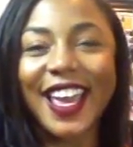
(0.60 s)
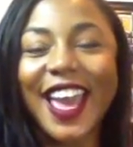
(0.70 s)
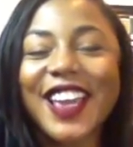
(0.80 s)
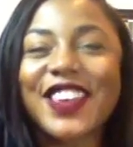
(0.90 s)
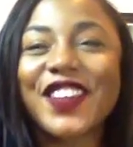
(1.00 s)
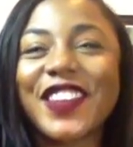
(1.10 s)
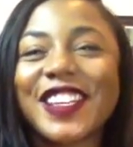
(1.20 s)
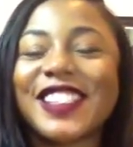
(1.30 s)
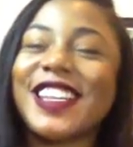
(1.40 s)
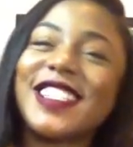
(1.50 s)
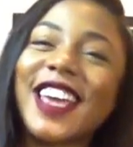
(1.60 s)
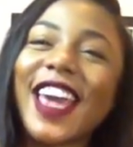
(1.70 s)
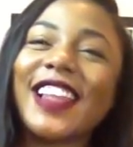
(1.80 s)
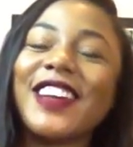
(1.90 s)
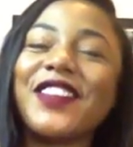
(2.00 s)
Hey cuties, it's
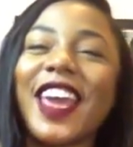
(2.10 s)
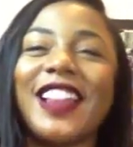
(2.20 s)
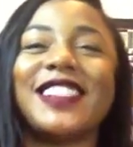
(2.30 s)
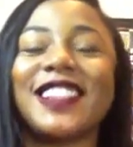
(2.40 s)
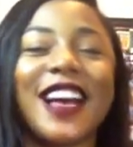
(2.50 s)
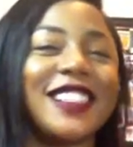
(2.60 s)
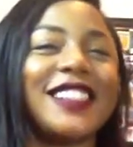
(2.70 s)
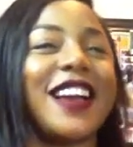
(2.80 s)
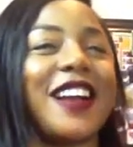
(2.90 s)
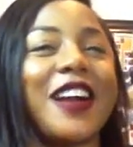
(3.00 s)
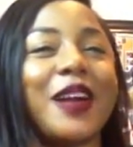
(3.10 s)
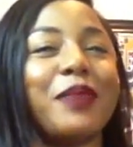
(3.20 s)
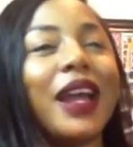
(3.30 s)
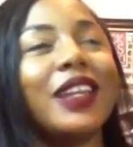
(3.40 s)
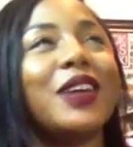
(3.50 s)
Kéla of
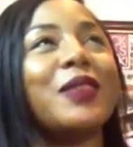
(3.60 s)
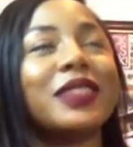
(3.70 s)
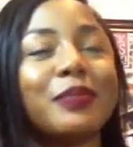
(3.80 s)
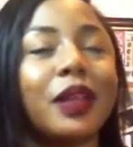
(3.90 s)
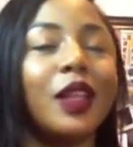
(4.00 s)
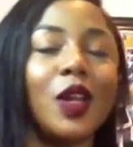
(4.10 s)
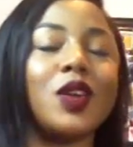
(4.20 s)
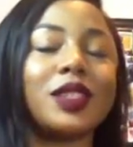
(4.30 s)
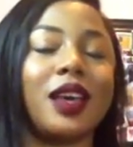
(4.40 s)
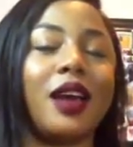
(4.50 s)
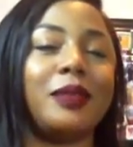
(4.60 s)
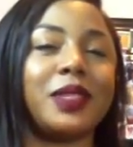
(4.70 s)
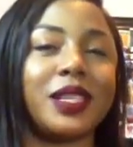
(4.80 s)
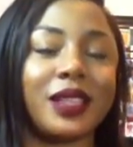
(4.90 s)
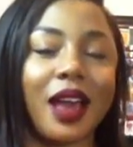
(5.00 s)
KélasCloset.com. I know it's been a long time
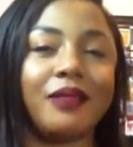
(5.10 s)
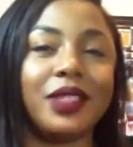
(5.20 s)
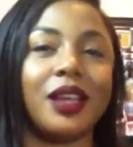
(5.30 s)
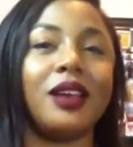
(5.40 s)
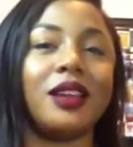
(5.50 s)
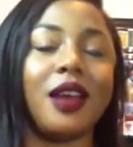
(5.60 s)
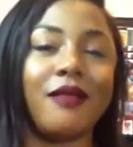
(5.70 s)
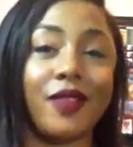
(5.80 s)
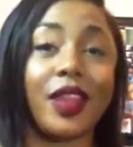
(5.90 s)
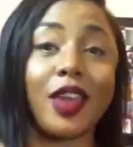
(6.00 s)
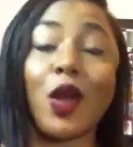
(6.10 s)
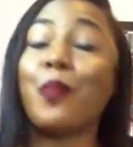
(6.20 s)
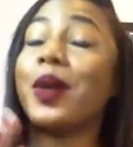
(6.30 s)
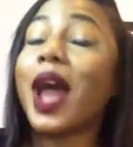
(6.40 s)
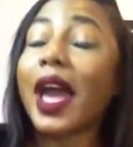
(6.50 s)
since I've done a video,
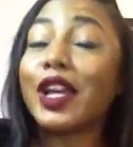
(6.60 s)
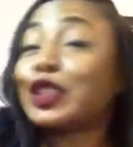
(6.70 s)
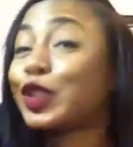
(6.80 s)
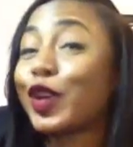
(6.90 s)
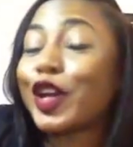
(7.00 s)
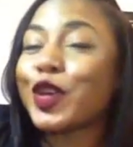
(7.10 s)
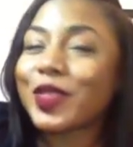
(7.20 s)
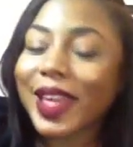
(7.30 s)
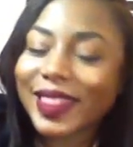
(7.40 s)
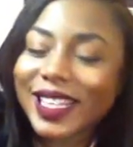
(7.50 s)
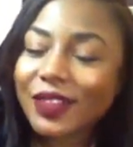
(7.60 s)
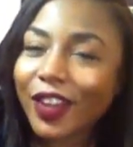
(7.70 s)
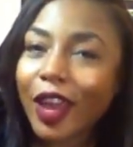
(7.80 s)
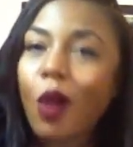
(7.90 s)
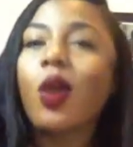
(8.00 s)
but I assure you that this
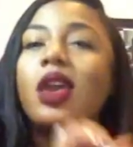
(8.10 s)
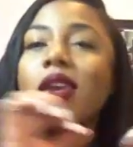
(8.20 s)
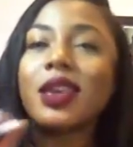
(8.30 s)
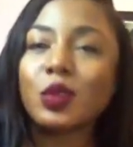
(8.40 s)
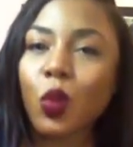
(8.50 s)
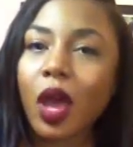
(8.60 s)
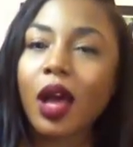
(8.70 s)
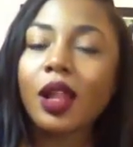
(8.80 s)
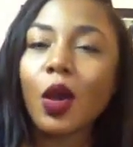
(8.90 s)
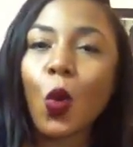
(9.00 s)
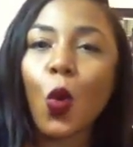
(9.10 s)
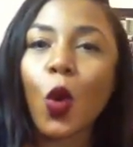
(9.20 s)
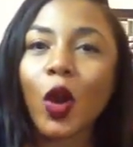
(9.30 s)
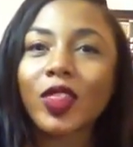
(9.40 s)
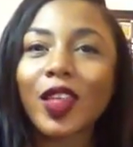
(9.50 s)
video is well
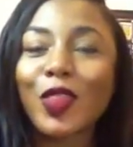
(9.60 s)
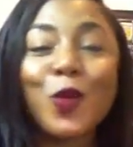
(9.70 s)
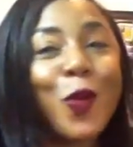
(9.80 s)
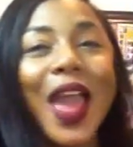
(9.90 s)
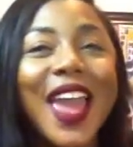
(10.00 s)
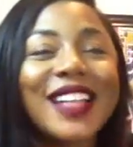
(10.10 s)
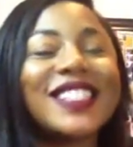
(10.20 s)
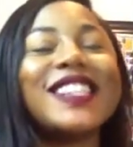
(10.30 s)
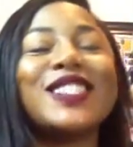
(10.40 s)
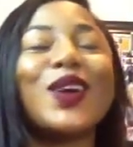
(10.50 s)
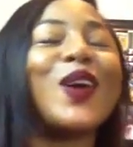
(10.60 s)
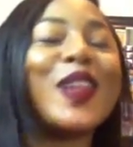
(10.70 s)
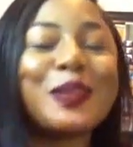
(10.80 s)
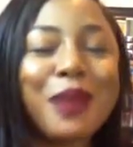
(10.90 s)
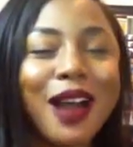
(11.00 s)
worth the wait. It's
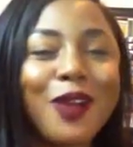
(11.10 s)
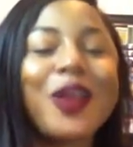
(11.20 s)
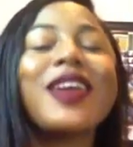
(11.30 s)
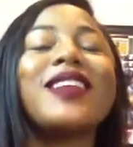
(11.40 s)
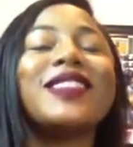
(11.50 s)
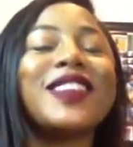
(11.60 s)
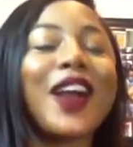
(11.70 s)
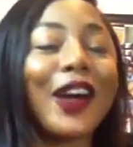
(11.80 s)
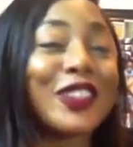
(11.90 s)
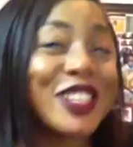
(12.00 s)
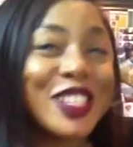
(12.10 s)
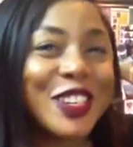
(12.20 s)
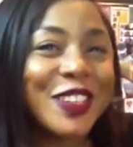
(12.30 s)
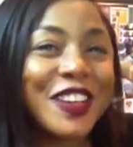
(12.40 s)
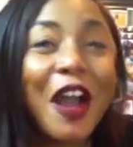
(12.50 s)
all about the
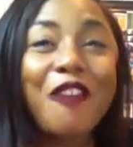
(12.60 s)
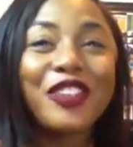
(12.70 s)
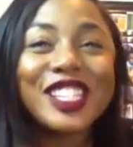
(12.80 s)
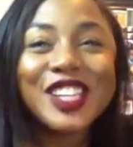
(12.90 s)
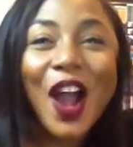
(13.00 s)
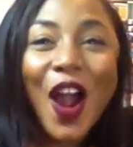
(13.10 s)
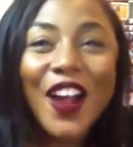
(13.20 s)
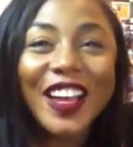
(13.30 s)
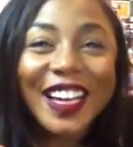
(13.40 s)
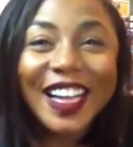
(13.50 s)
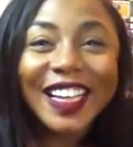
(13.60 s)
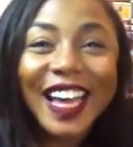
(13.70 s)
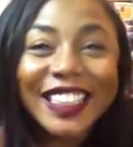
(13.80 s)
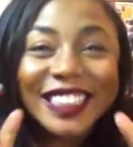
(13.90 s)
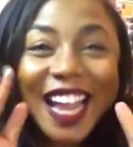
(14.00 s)
Altuzarra for Target
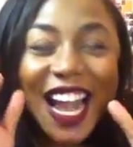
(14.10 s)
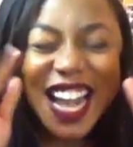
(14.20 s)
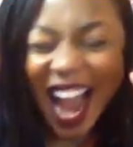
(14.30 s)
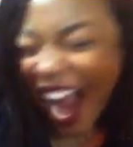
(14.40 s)
collection.